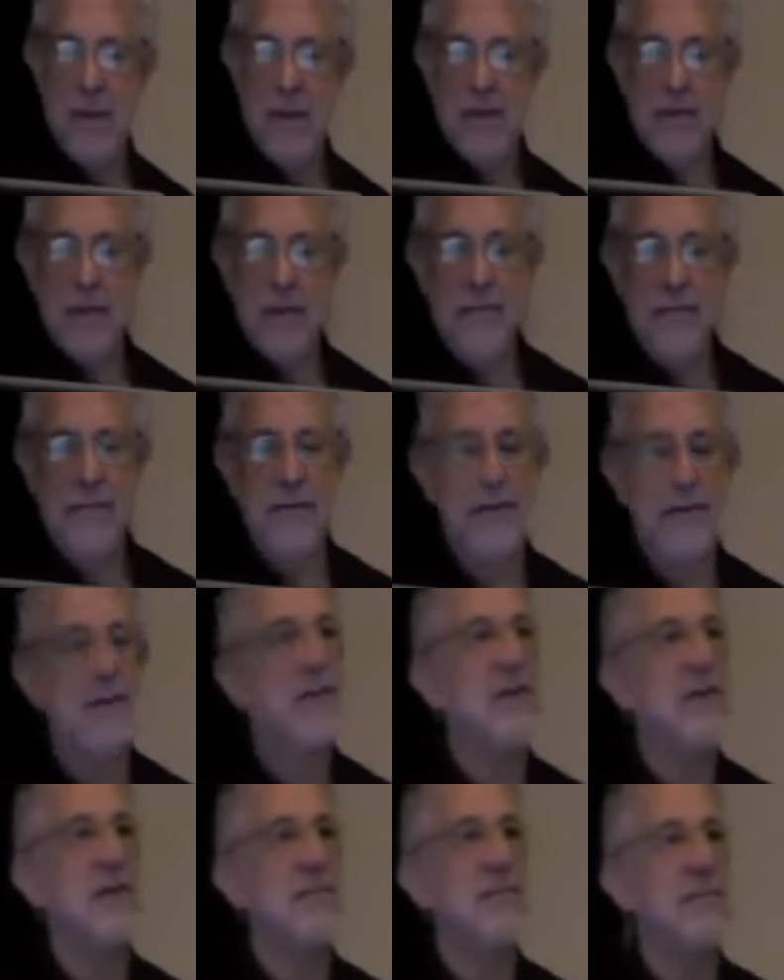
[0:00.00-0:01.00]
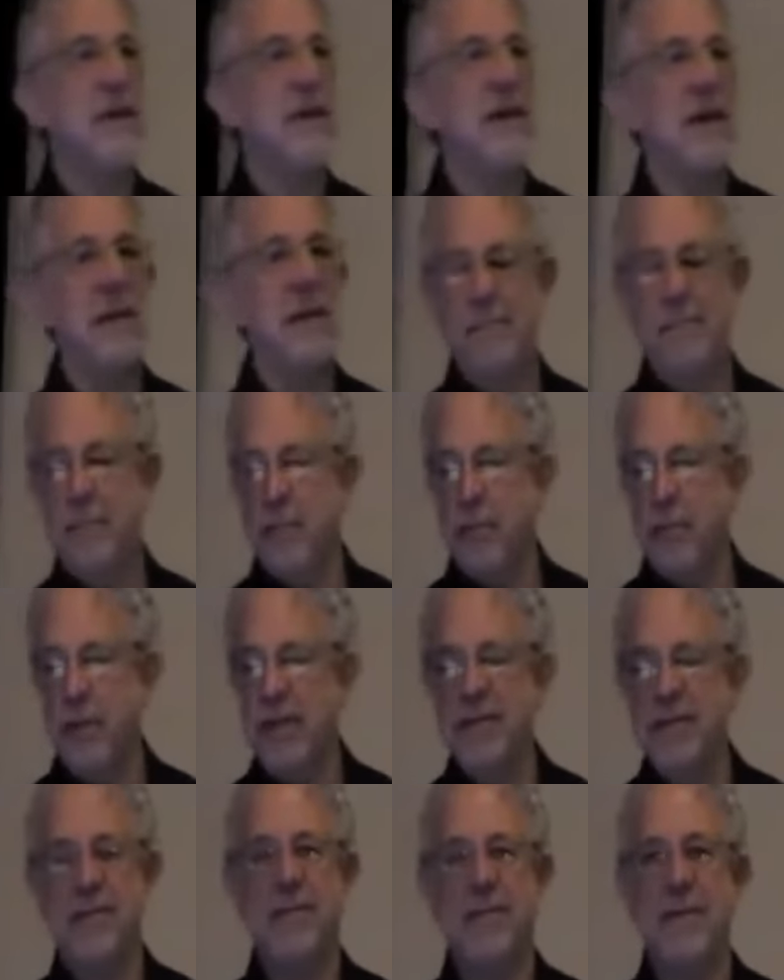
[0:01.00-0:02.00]
Surfaces speed up the
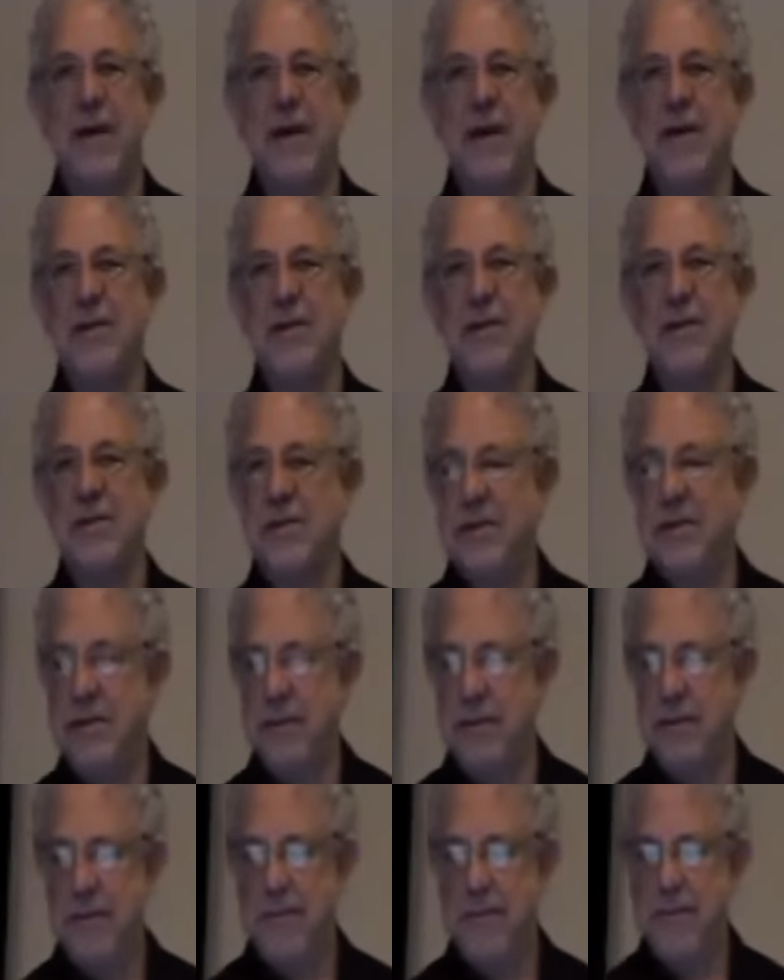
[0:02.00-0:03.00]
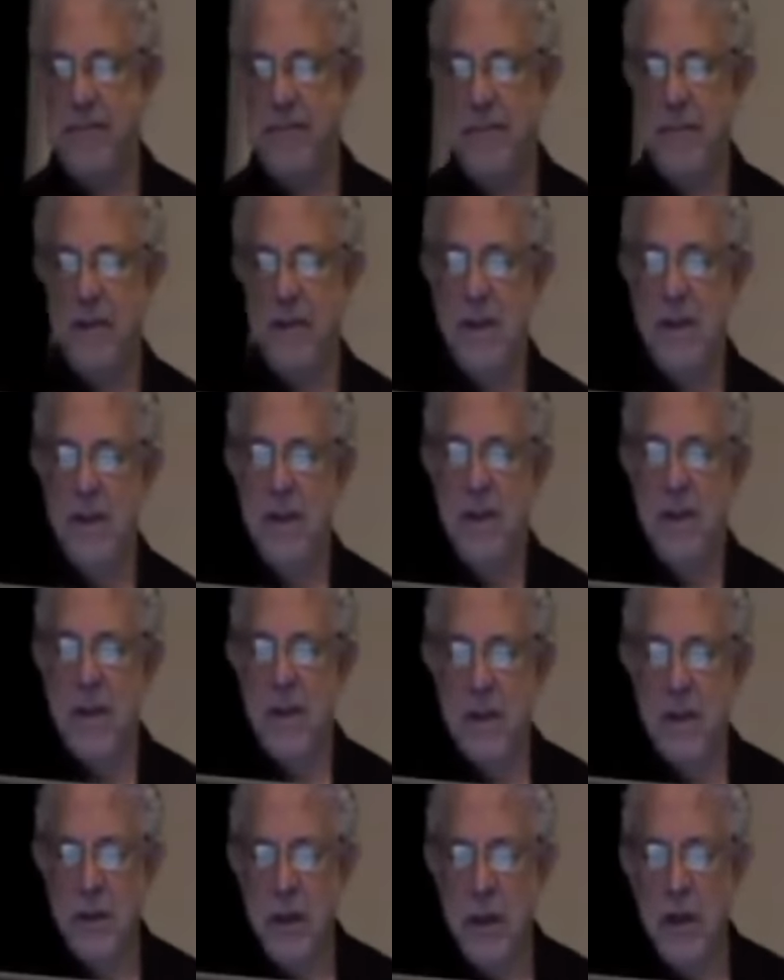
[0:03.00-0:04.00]
rates of reactions.
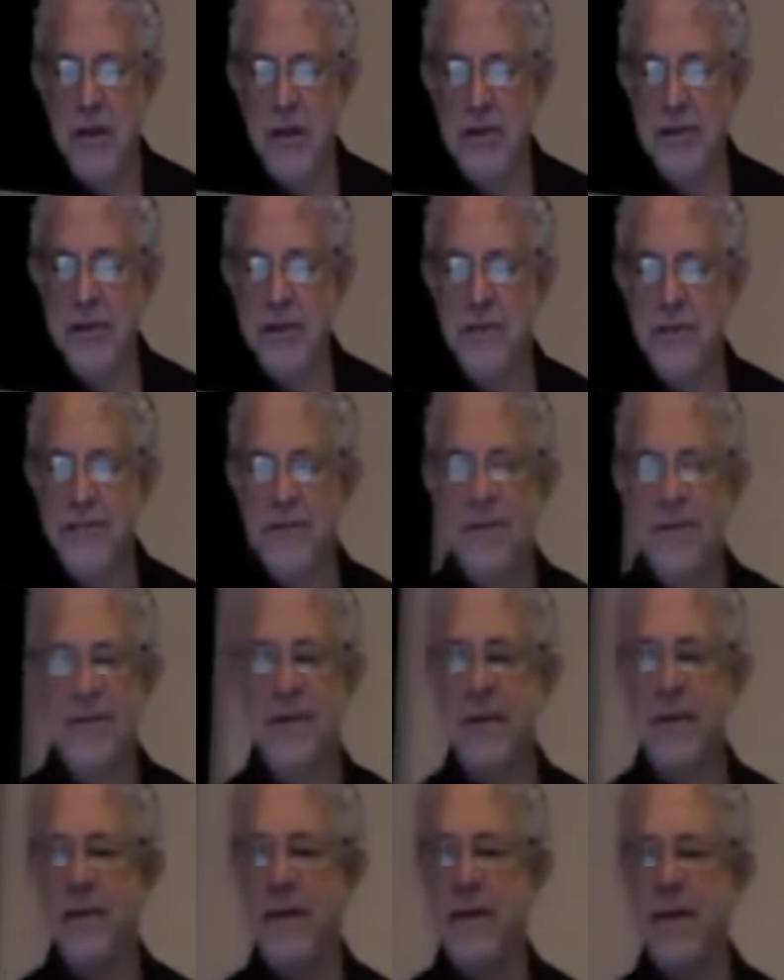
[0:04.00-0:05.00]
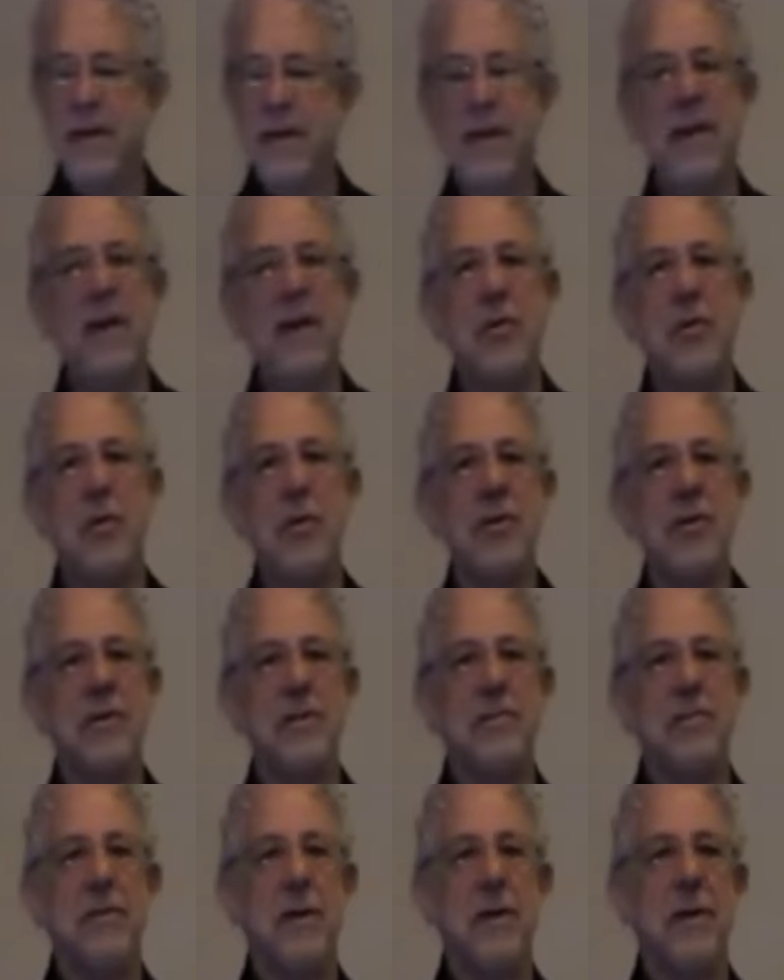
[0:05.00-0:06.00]
A large surface area indoors
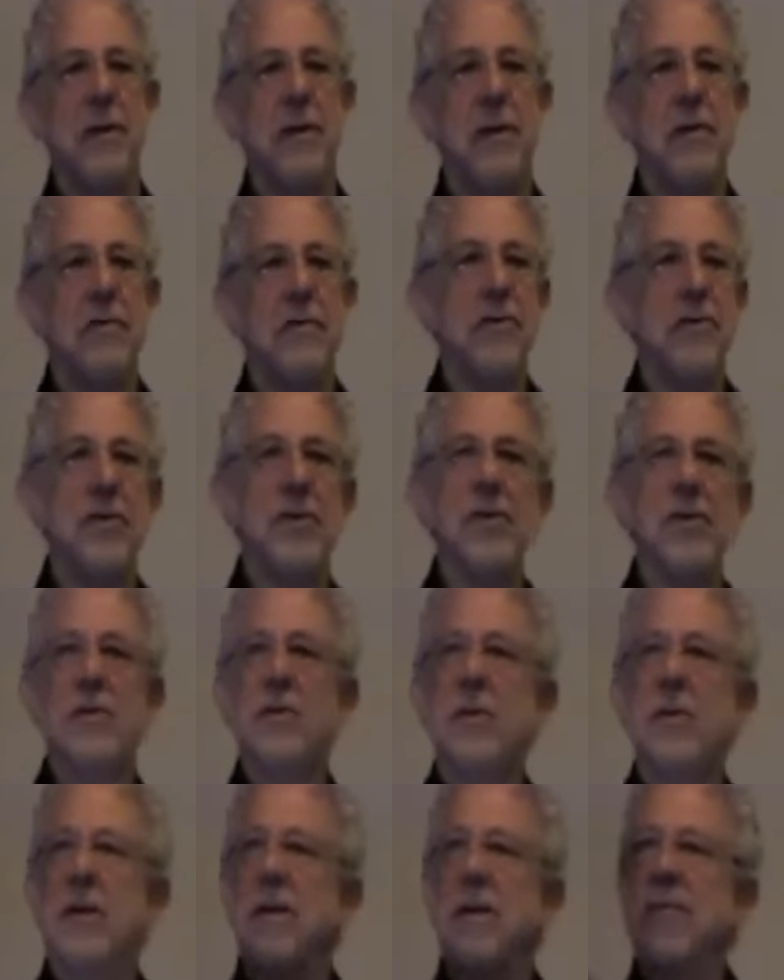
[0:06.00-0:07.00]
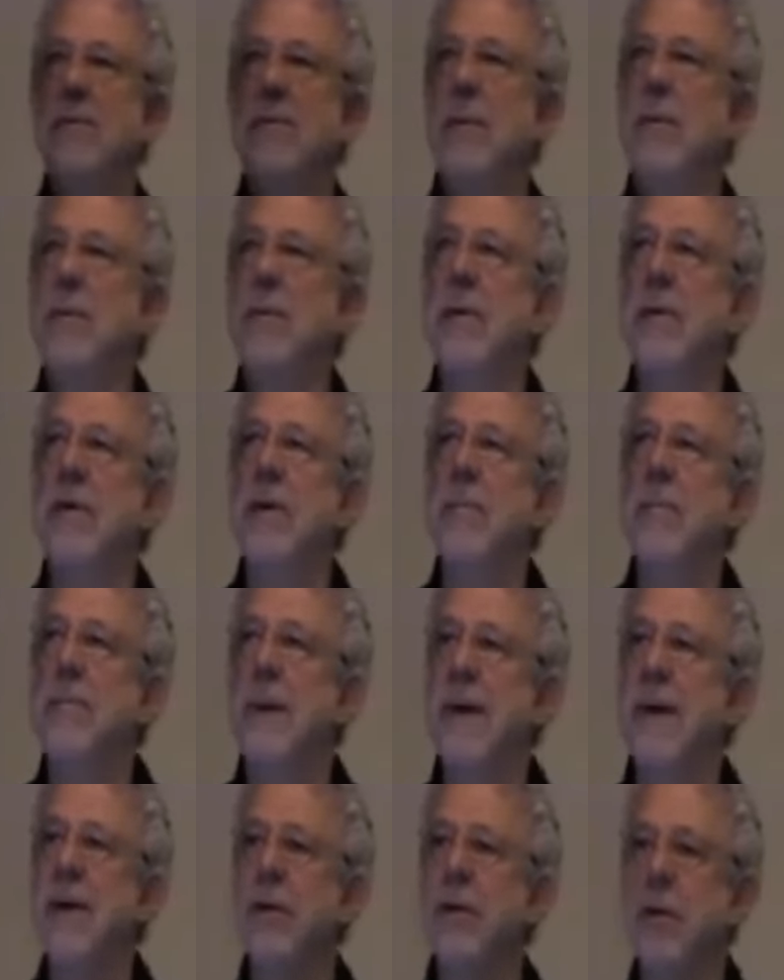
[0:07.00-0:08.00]
compared to outdoors, just like if we were out in a
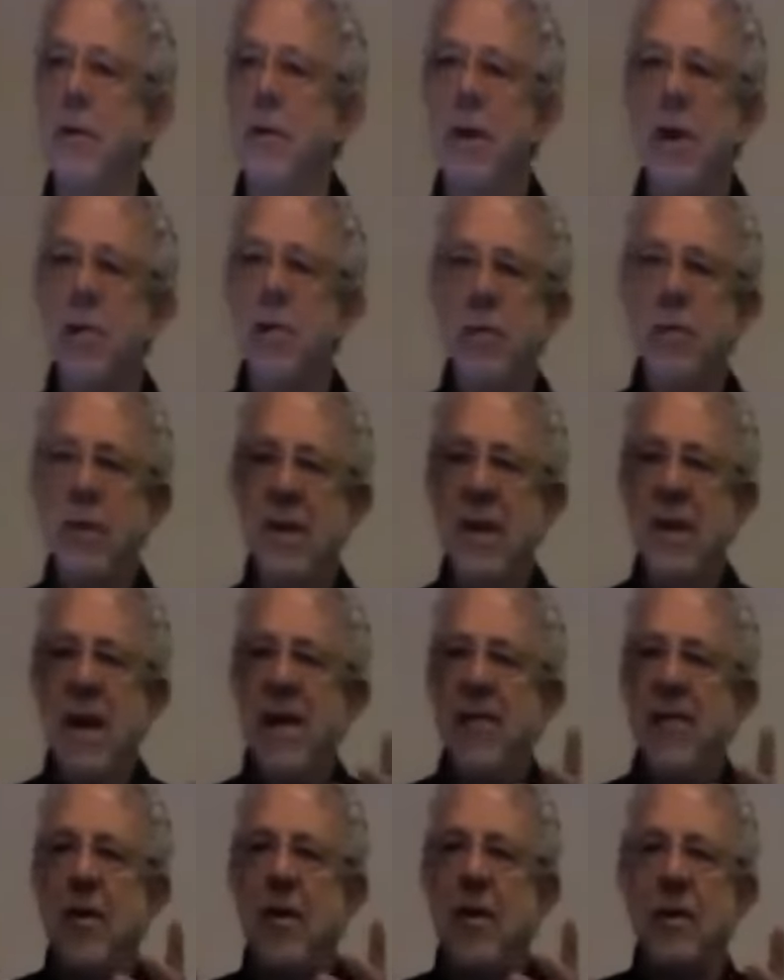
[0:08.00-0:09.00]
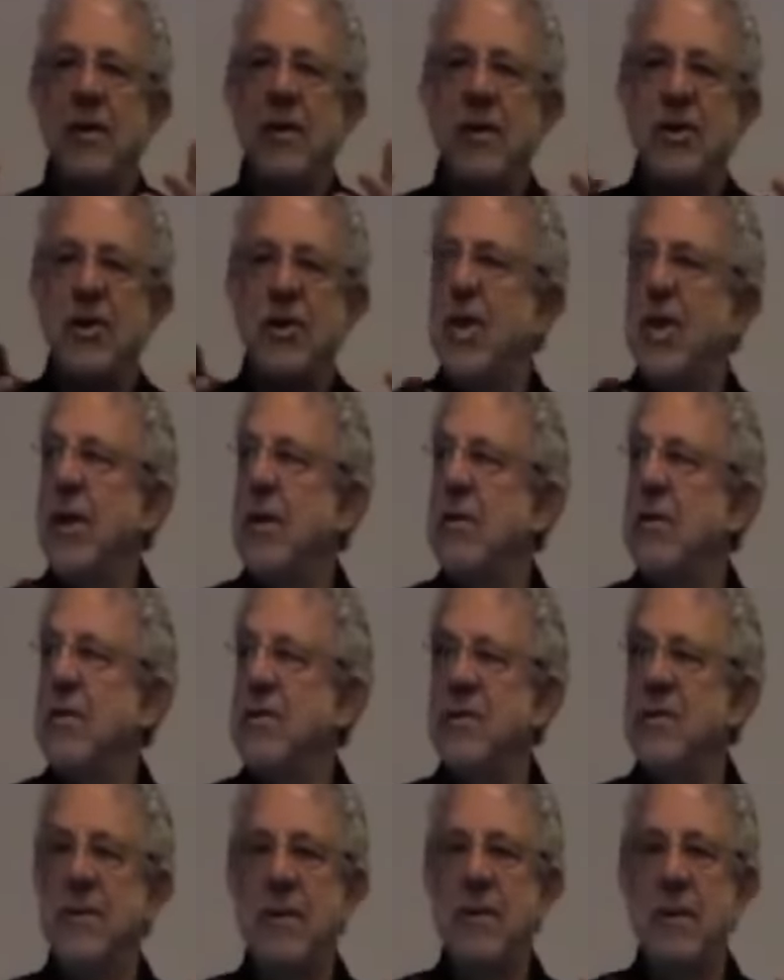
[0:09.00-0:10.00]
meadow, we wouldn't have all these
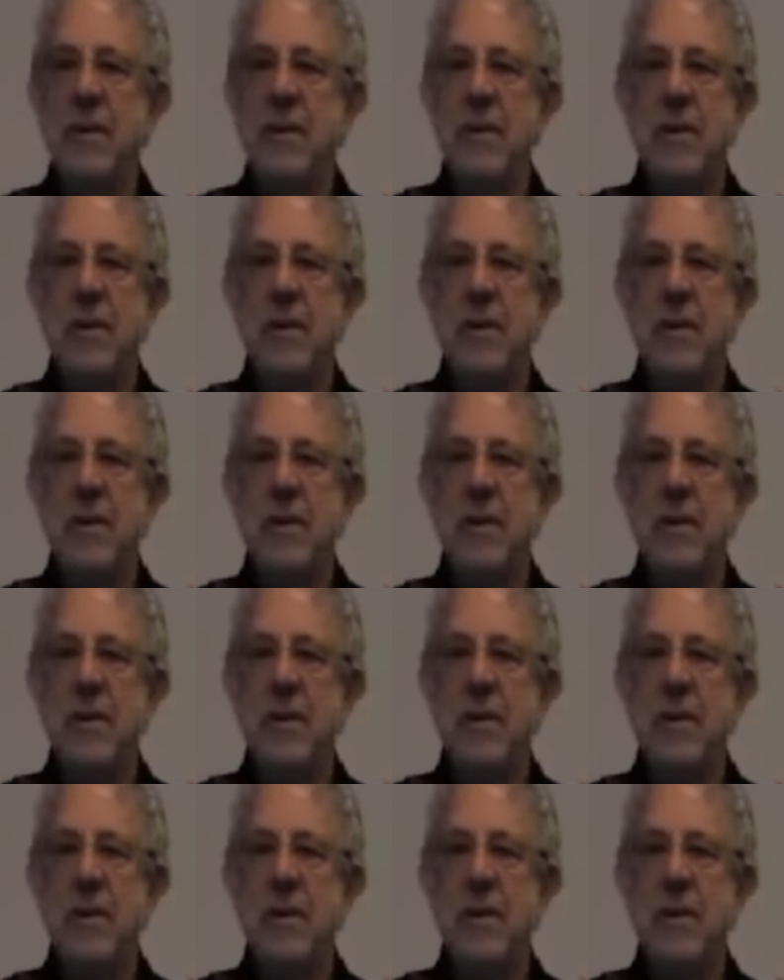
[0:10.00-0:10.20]
chairs.